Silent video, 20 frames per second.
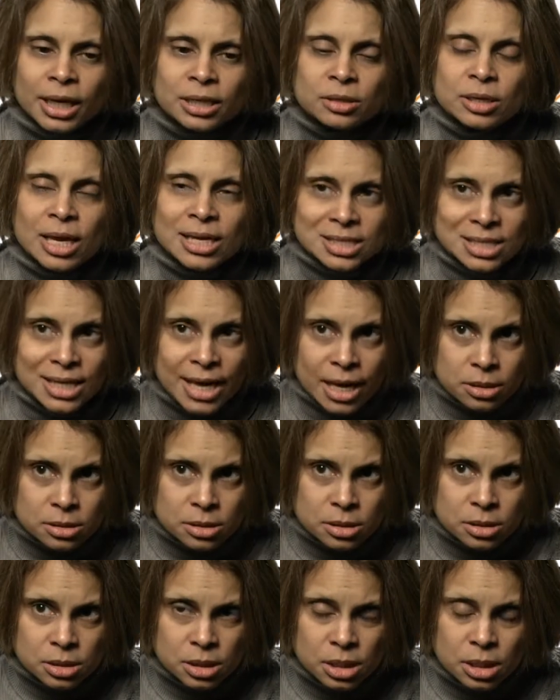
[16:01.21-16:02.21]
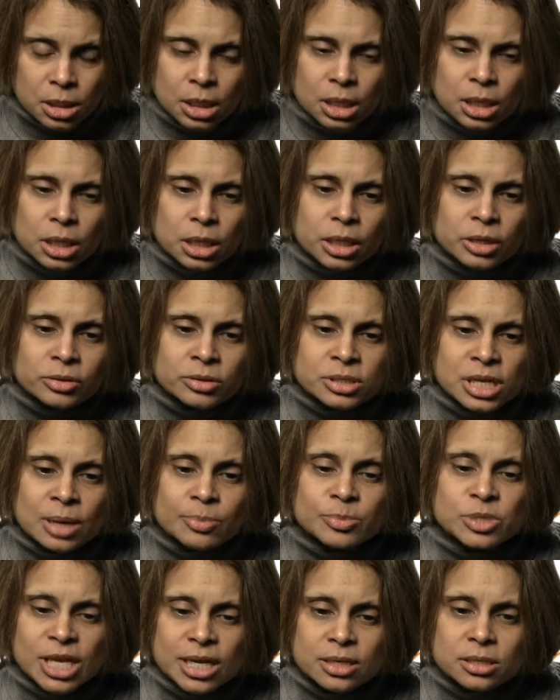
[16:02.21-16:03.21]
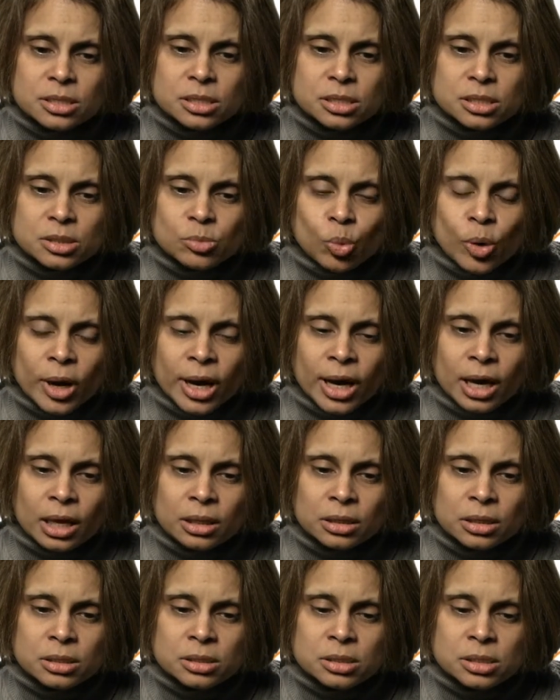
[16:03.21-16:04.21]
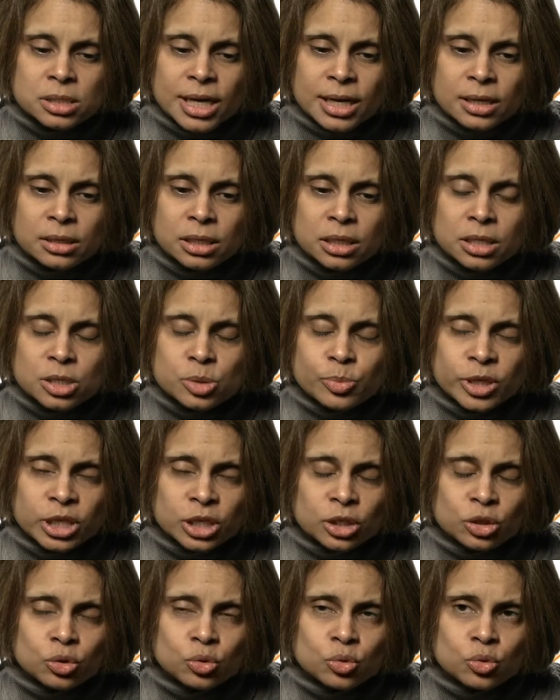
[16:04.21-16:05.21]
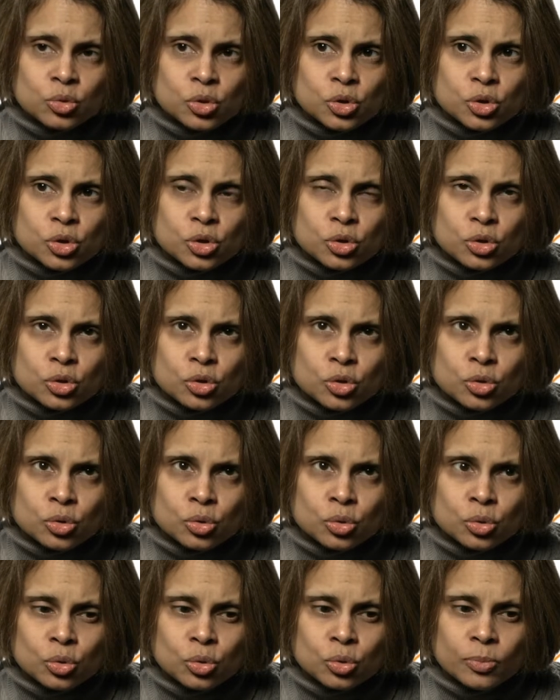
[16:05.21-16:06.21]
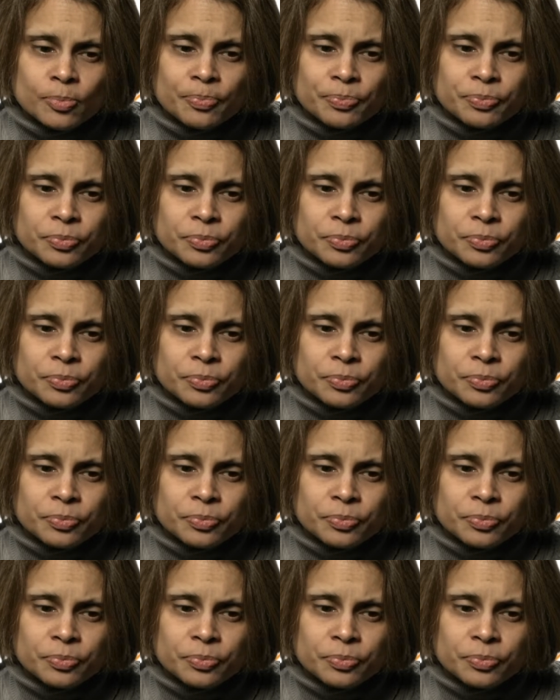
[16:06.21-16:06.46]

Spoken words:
as yet. There are some centers where this technique is being used to